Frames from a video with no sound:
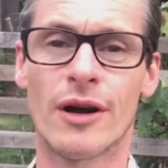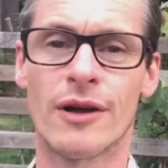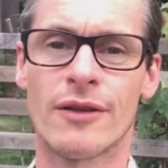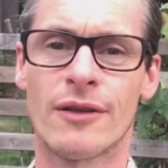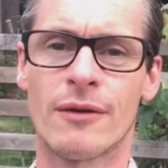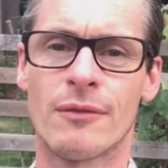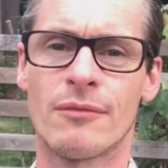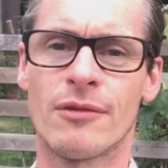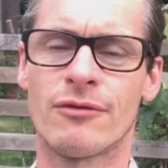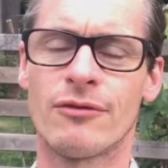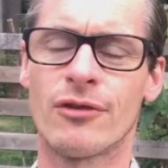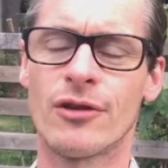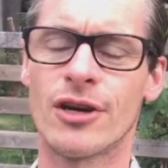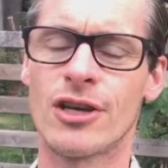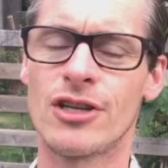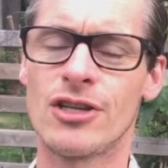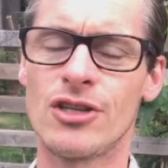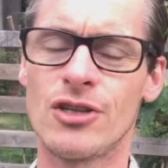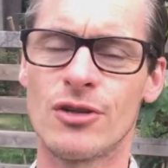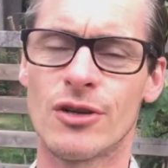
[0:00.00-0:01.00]
And then before
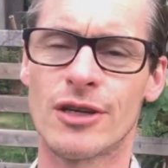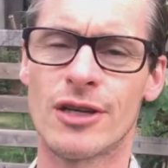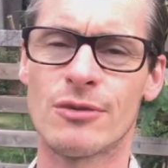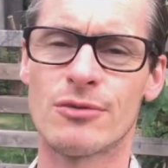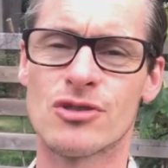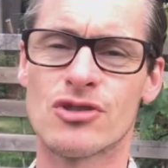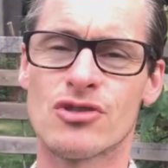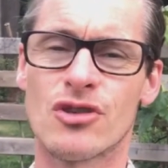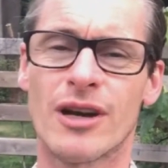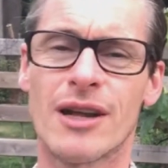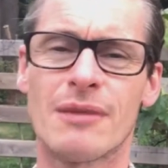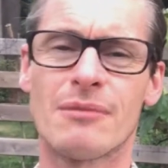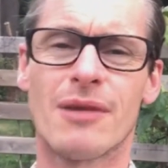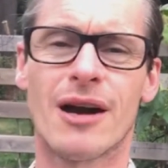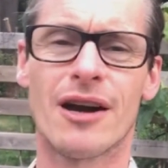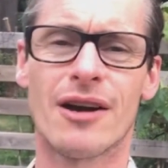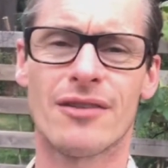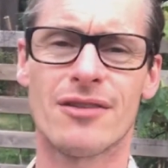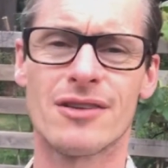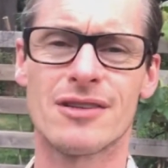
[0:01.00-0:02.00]
he knew it, he was running
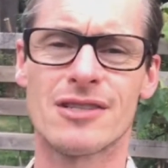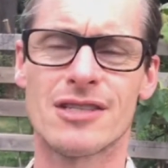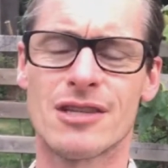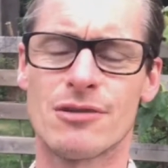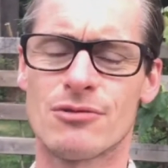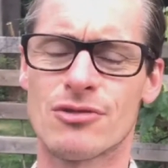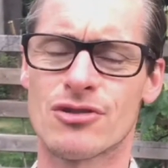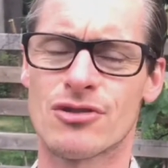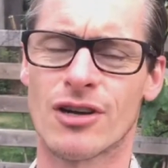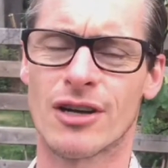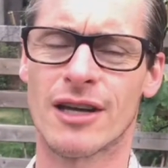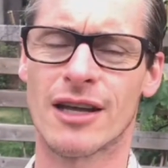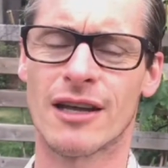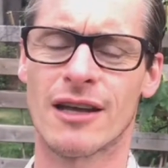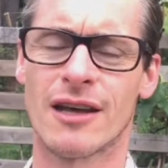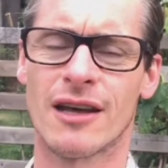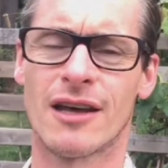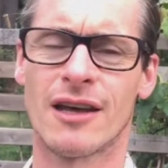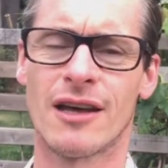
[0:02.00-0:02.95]
marathons, he was running